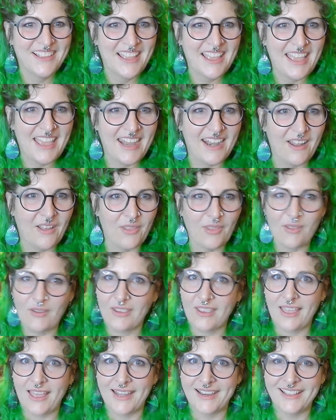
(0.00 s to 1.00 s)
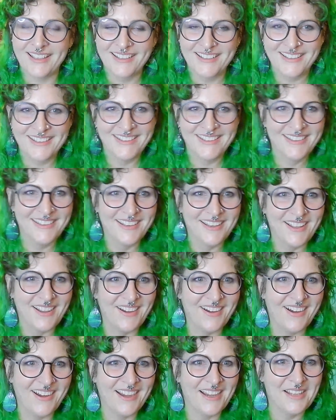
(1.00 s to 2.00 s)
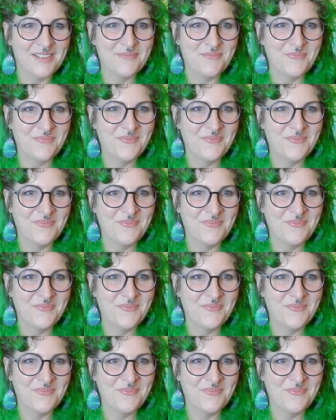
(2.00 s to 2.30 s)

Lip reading: and I'll look at it. All right.